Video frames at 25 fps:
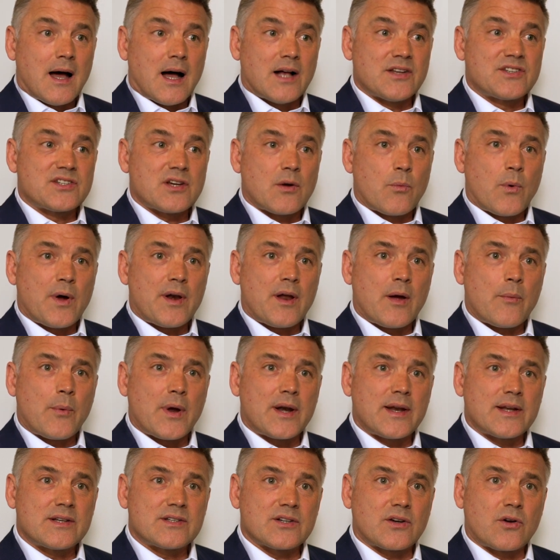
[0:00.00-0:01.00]
And so when I
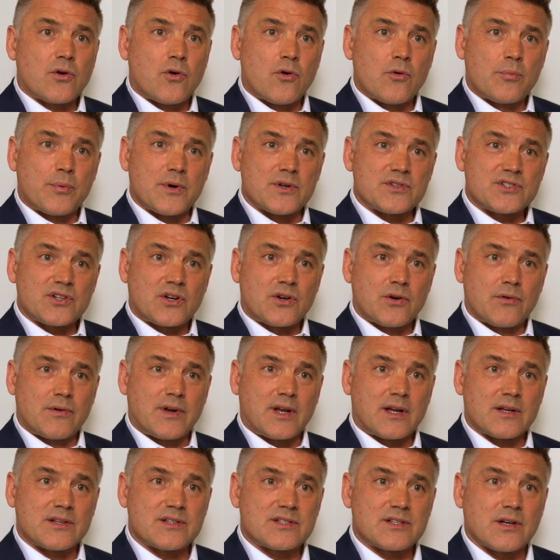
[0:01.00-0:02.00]
went into corporate
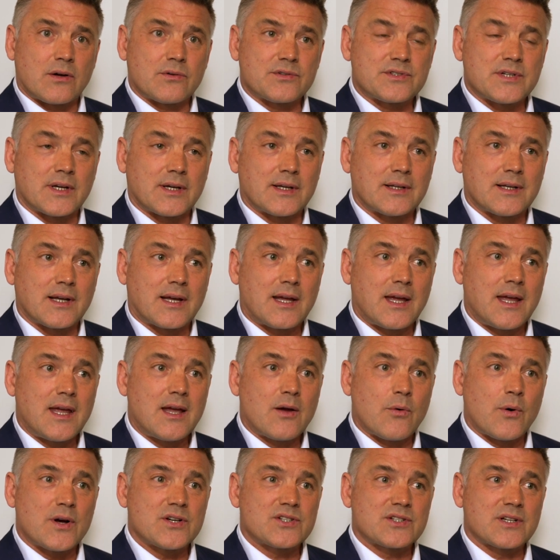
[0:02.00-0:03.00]
security consulting, the
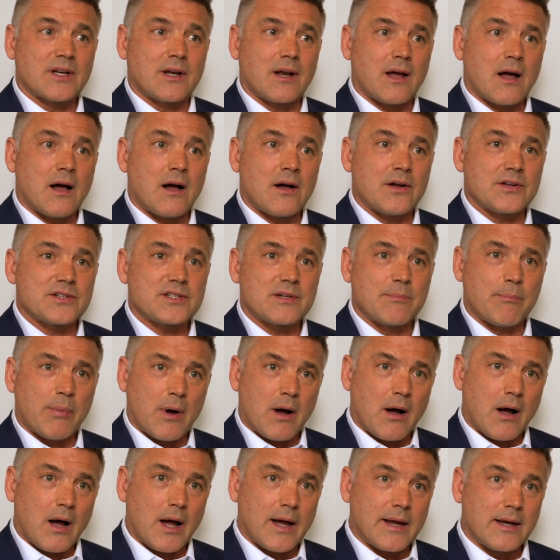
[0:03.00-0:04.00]
key question asked
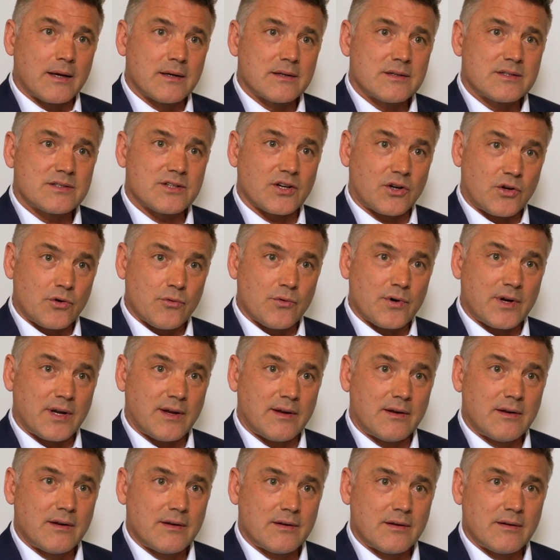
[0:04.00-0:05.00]
by
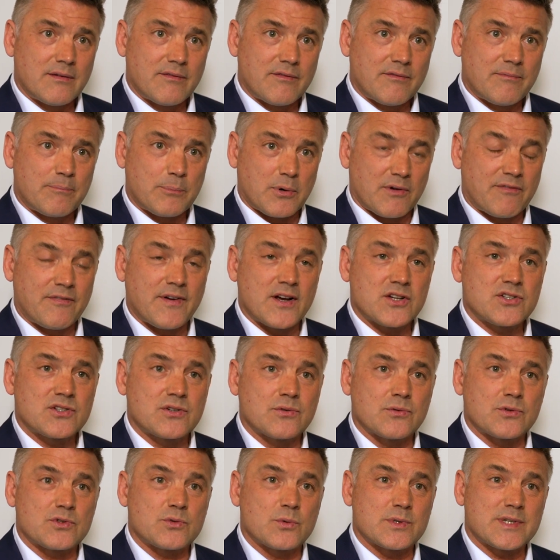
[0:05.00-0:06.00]
security
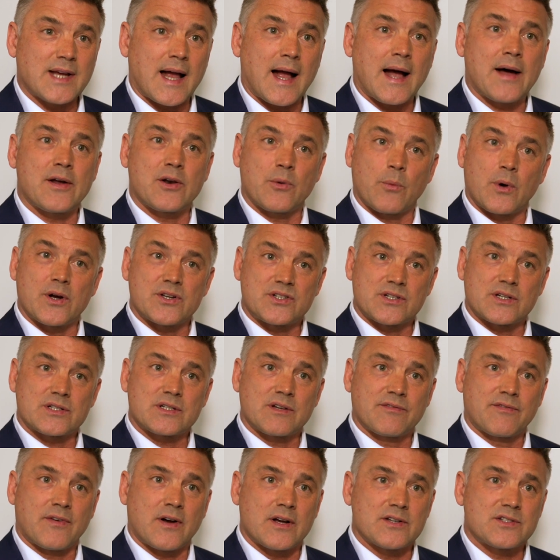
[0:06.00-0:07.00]
professionals was, how do I
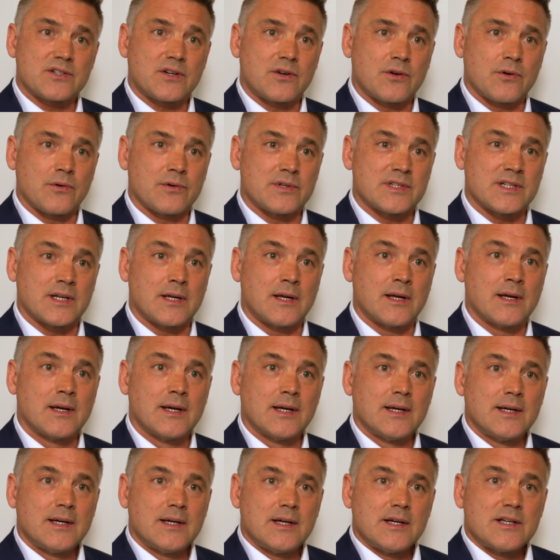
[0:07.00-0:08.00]
justify security
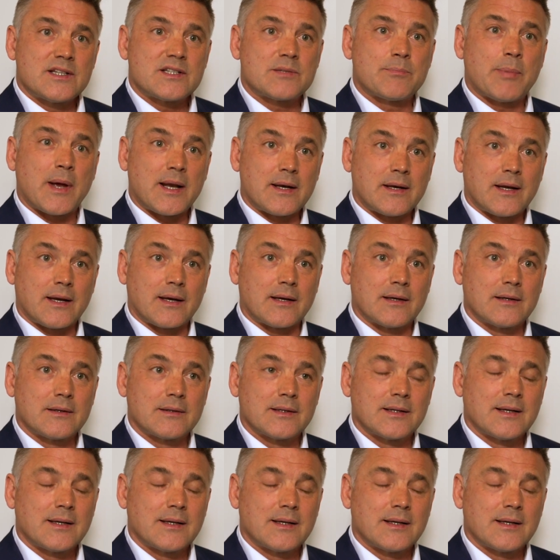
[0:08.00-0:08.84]
spending?